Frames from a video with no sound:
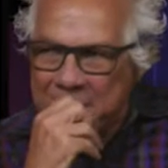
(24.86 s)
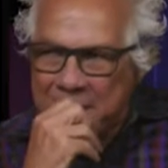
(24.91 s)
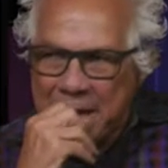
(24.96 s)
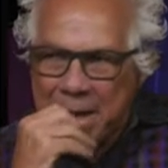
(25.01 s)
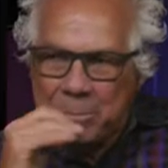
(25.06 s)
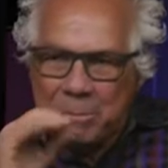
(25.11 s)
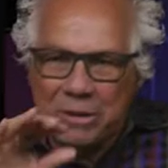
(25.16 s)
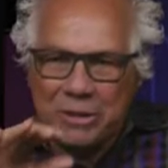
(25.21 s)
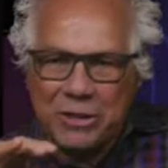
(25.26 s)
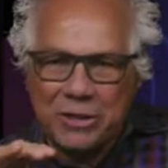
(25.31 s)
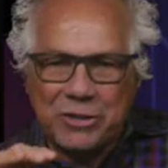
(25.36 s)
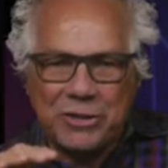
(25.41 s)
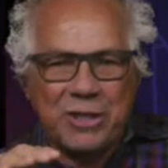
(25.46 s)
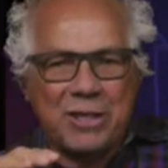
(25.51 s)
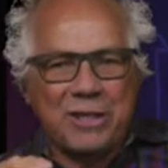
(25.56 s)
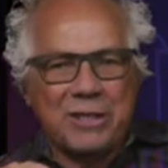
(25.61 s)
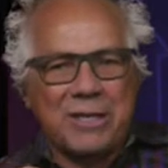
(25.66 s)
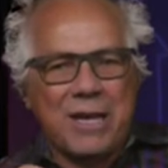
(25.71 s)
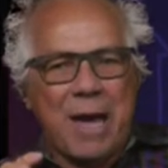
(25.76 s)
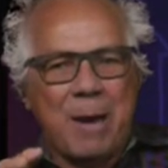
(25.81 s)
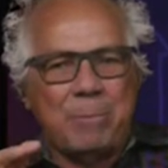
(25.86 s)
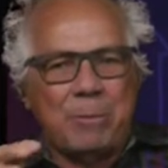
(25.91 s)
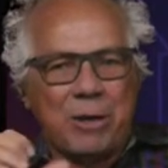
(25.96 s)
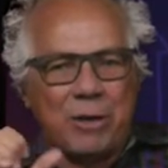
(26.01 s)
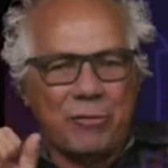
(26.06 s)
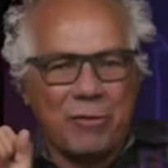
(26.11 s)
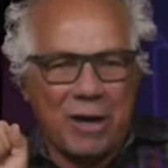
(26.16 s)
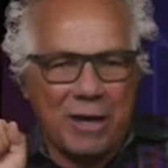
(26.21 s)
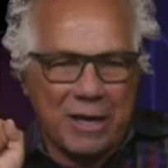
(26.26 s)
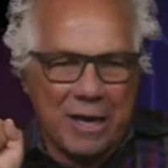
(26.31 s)
But this thing is
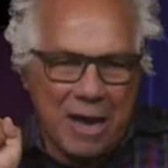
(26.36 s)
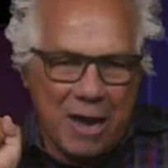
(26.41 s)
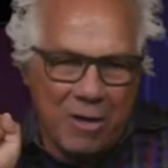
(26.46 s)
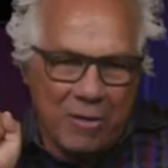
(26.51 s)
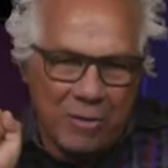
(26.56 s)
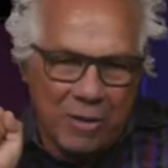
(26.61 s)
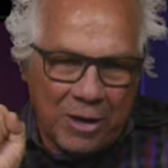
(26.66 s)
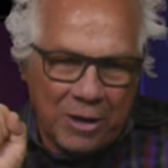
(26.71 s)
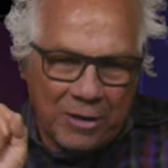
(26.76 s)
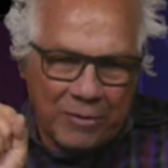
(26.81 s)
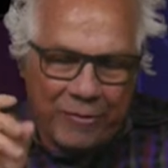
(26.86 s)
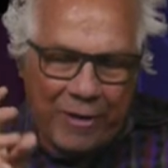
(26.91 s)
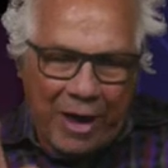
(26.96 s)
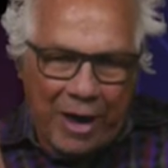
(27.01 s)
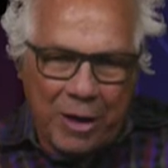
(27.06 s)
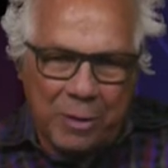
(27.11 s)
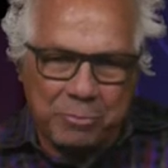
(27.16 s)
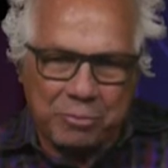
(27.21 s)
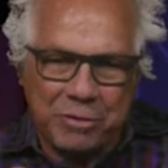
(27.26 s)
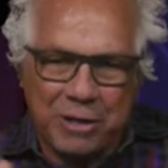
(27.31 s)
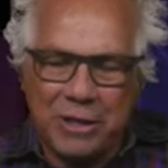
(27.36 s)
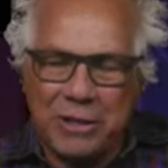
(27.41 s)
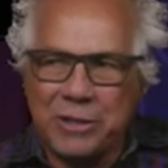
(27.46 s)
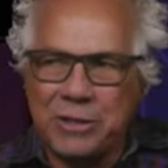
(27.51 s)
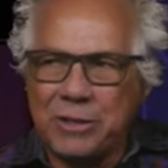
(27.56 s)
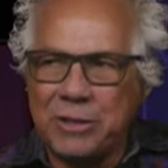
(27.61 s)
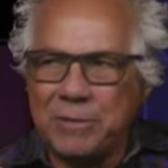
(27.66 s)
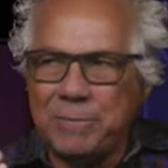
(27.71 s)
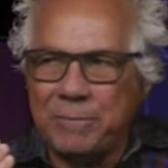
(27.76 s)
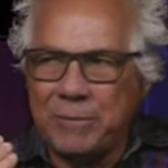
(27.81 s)
happening right now. You have higher
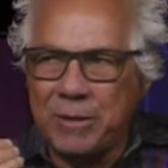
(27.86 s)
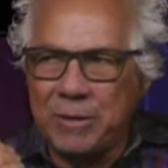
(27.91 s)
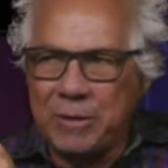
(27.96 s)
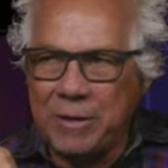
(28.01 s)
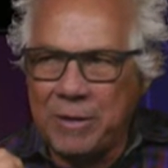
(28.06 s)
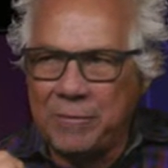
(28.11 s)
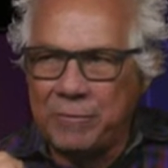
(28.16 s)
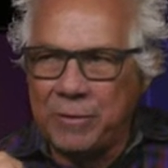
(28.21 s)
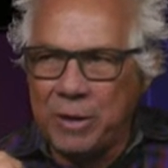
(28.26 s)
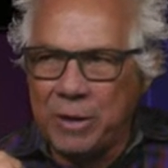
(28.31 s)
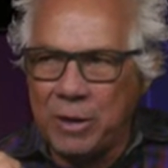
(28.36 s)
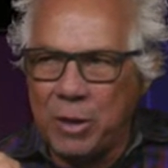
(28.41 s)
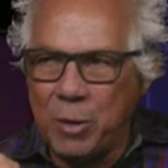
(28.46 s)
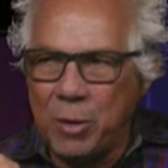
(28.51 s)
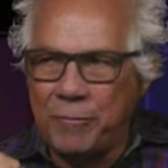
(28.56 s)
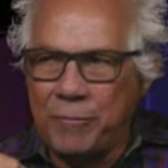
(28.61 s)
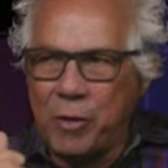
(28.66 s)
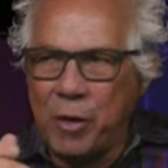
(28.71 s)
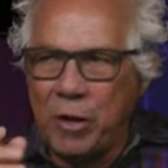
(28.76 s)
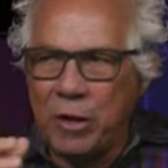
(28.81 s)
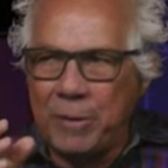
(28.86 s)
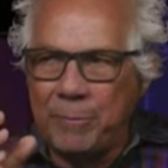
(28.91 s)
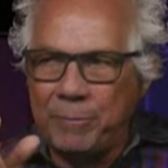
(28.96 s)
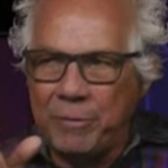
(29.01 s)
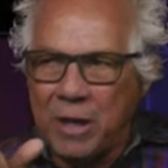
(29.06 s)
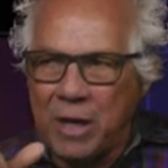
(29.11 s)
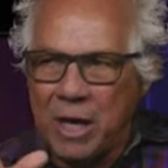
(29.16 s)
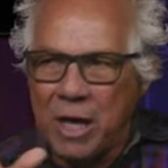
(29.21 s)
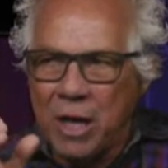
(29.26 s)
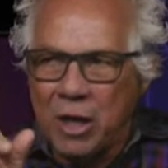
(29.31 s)
price, you have lower volume.
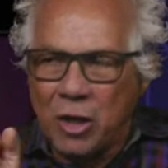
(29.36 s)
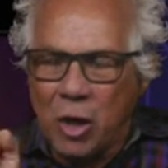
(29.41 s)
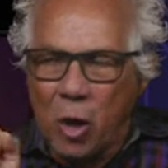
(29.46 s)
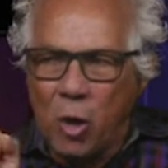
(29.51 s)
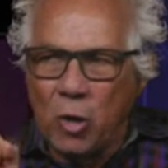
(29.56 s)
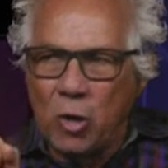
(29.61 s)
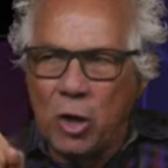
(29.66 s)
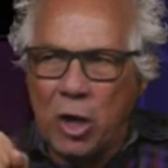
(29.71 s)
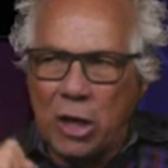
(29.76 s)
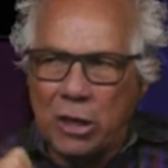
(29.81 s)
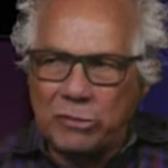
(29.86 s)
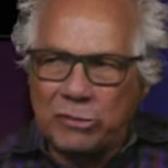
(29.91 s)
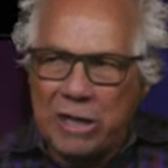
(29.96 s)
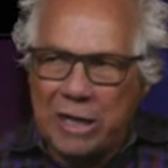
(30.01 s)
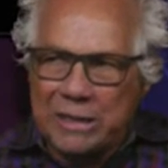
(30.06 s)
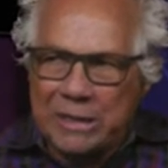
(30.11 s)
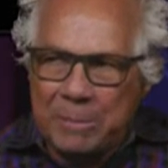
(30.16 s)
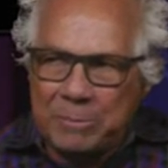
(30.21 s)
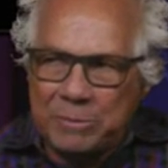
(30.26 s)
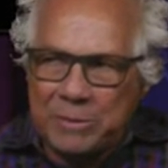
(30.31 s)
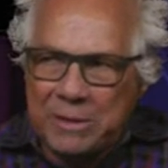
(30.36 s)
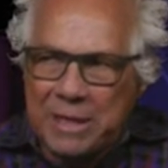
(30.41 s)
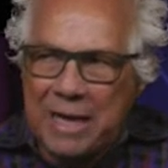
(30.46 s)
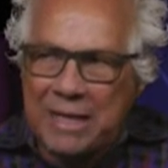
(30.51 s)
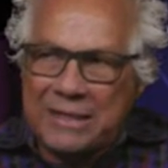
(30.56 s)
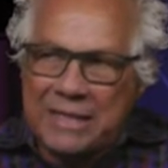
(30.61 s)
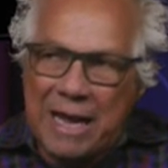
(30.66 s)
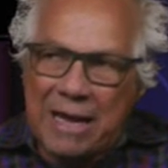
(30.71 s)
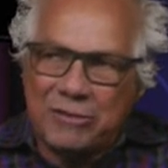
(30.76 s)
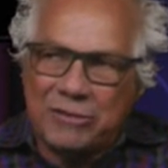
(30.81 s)
Gold contract up,
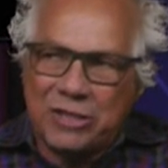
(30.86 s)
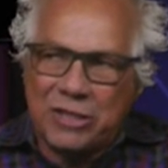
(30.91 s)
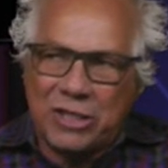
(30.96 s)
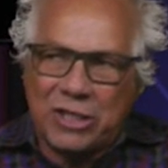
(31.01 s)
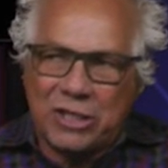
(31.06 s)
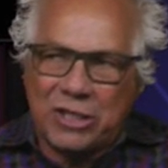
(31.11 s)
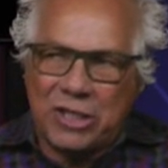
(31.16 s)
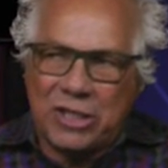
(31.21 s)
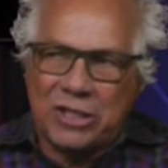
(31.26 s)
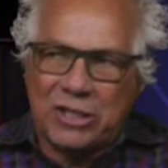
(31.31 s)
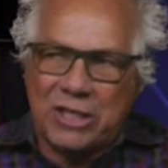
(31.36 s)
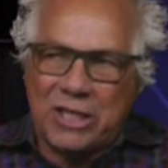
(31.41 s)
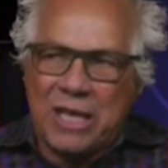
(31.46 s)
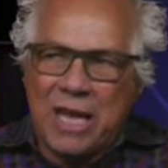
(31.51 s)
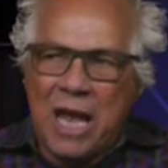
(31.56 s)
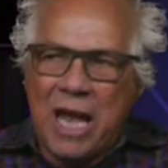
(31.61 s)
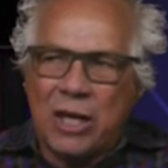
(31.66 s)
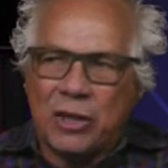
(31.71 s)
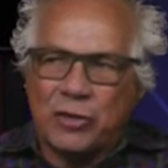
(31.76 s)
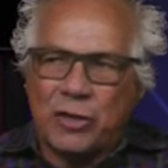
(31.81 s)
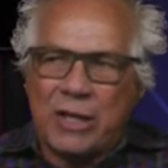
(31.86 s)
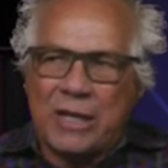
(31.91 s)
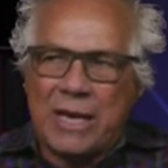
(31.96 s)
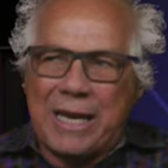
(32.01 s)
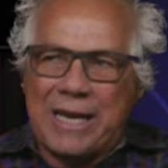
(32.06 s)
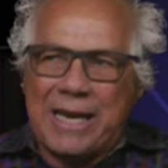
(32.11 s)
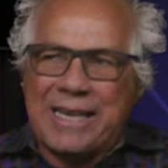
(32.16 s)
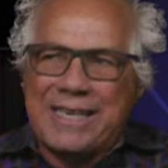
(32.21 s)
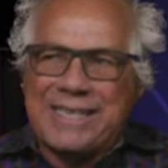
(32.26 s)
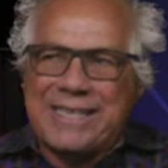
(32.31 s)
down 660, trade at
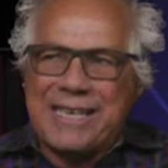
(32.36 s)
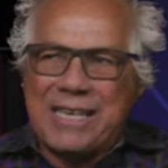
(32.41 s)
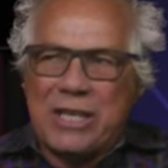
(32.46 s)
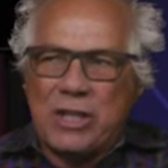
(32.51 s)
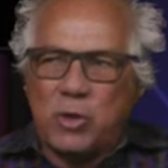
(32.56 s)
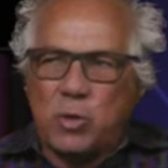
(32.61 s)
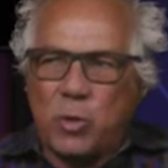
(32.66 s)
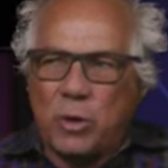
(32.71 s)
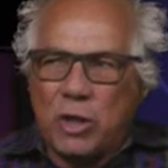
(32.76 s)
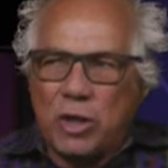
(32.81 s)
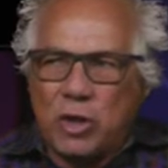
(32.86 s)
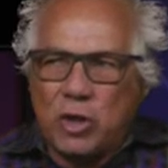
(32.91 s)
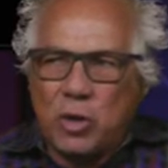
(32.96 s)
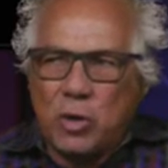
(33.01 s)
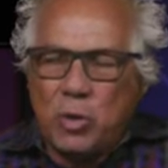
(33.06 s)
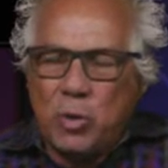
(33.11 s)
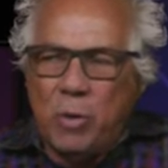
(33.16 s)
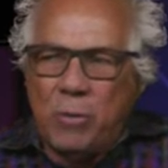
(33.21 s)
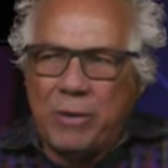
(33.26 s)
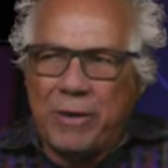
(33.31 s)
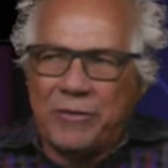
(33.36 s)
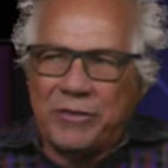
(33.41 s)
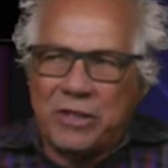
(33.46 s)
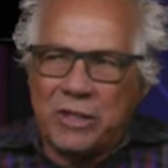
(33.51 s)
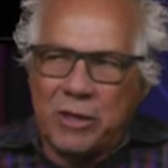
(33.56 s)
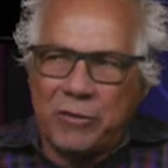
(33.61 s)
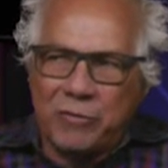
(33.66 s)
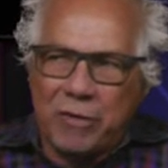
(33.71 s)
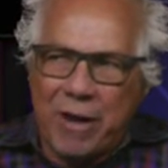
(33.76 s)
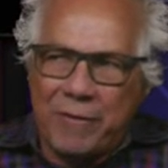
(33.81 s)
19.22. We have
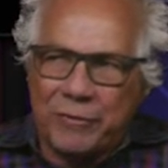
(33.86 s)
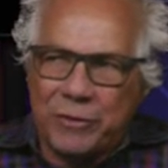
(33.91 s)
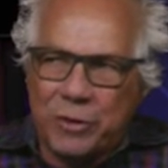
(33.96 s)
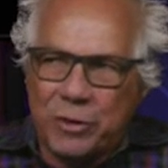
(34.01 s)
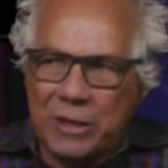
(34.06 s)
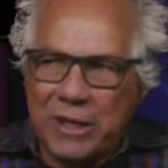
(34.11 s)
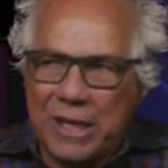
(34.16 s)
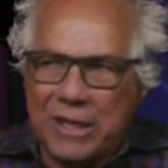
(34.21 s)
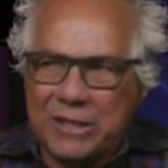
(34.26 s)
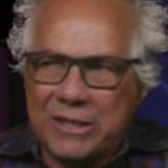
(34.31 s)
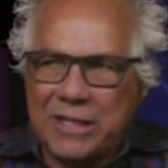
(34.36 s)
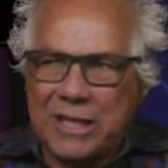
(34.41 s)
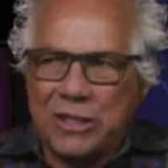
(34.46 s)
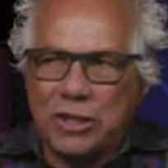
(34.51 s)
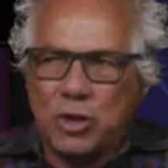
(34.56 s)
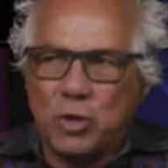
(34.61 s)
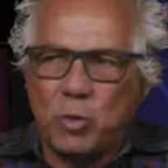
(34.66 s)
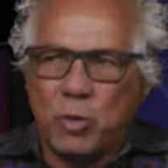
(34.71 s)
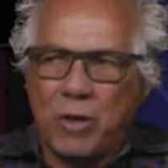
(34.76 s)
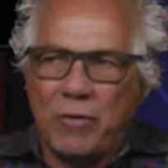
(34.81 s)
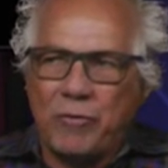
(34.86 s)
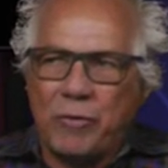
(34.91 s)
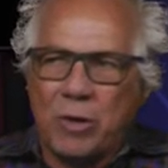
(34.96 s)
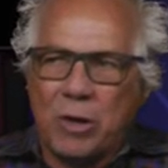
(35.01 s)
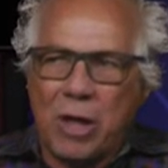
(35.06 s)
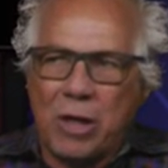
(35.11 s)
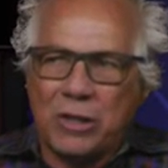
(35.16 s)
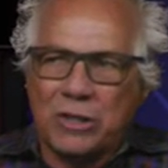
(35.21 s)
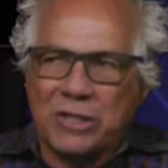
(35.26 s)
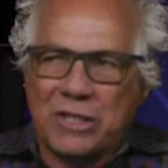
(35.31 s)
silver off 38 cents,
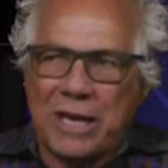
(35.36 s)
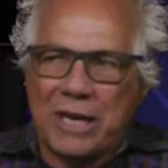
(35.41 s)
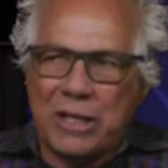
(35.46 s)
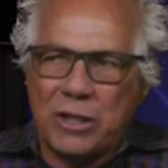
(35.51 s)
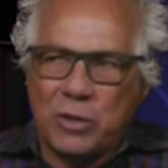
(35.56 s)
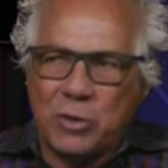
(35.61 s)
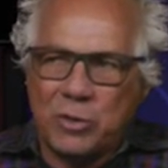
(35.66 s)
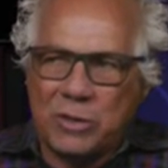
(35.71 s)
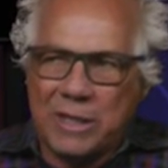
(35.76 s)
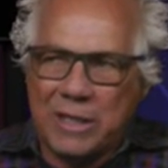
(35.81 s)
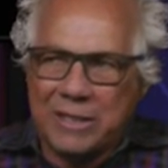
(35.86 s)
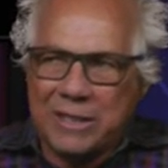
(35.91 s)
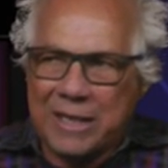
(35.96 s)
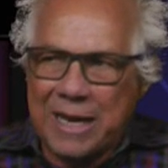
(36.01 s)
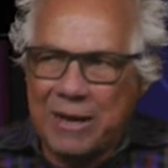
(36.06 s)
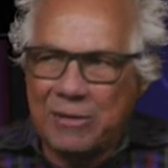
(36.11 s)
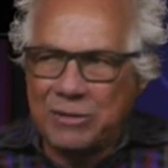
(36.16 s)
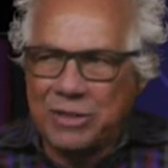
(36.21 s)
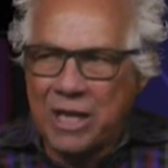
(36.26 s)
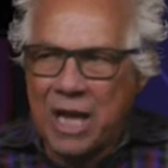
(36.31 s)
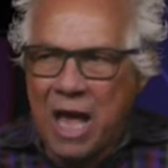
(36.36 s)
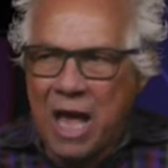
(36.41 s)
$24.92 an ounce.